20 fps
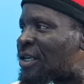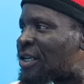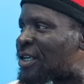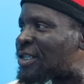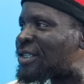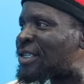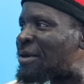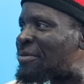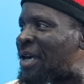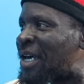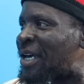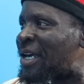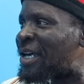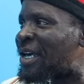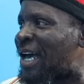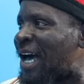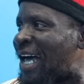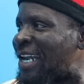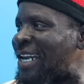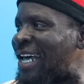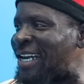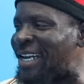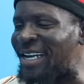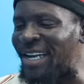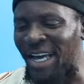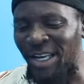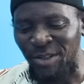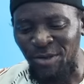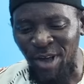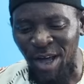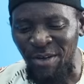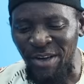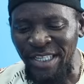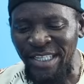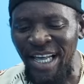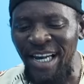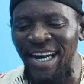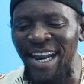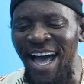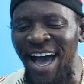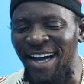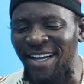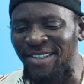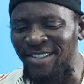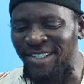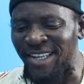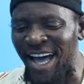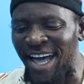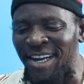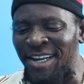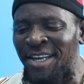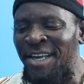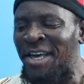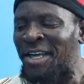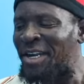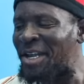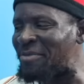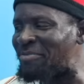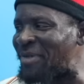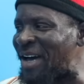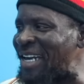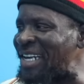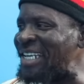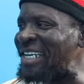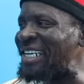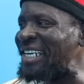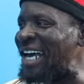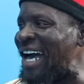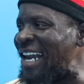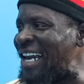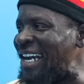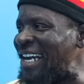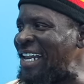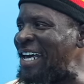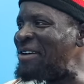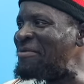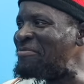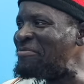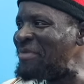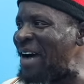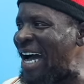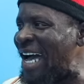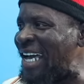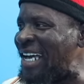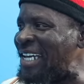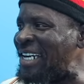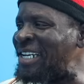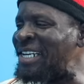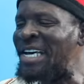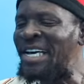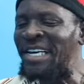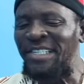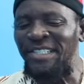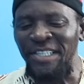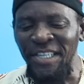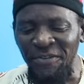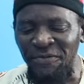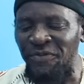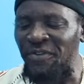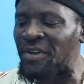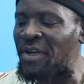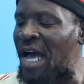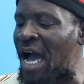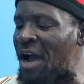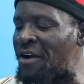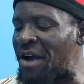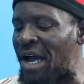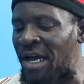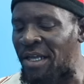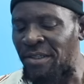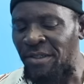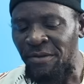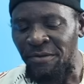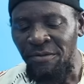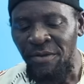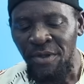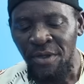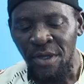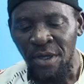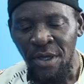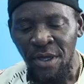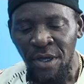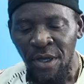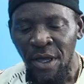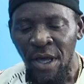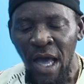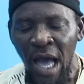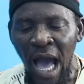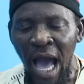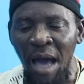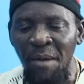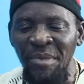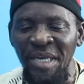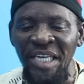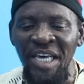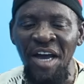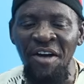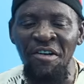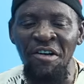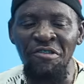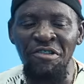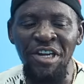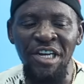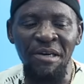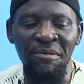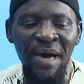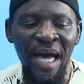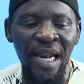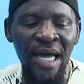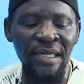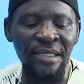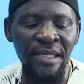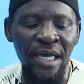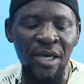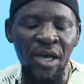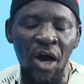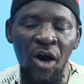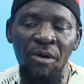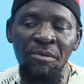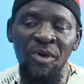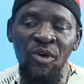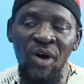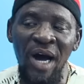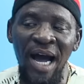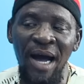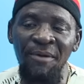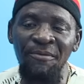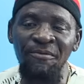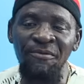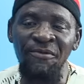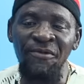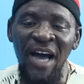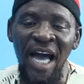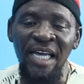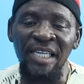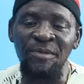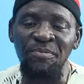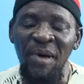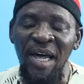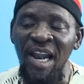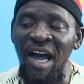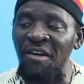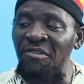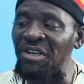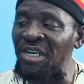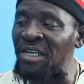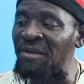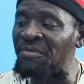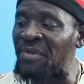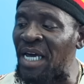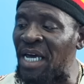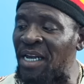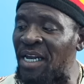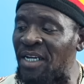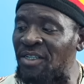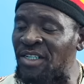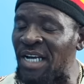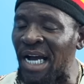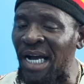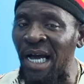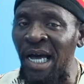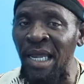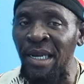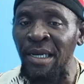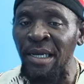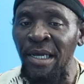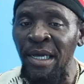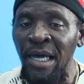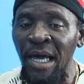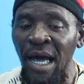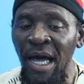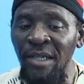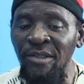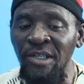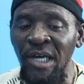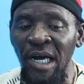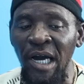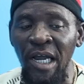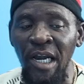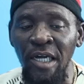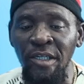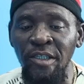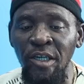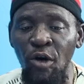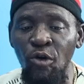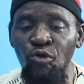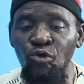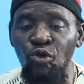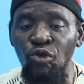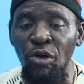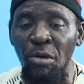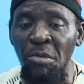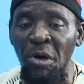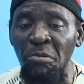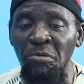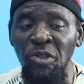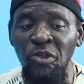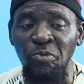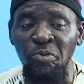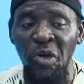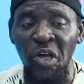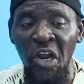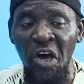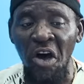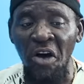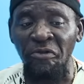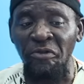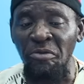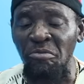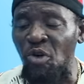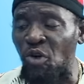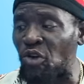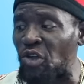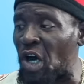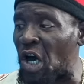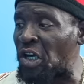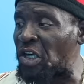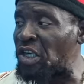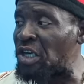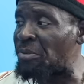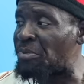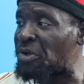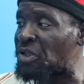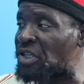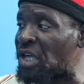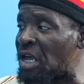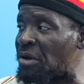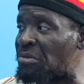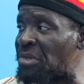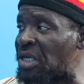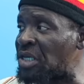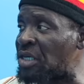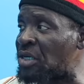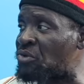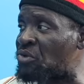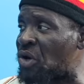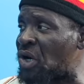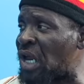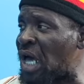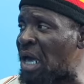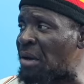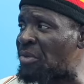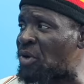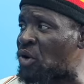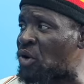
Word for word: is see me? And then the next one is a Long John, the Panigial, the mine. Steve, all right. I me I read him and I say, yo, my vice man, I read him then, I a Jagan. And Jagan, I say, oh, you make me spend half the money, I keep it and me give all that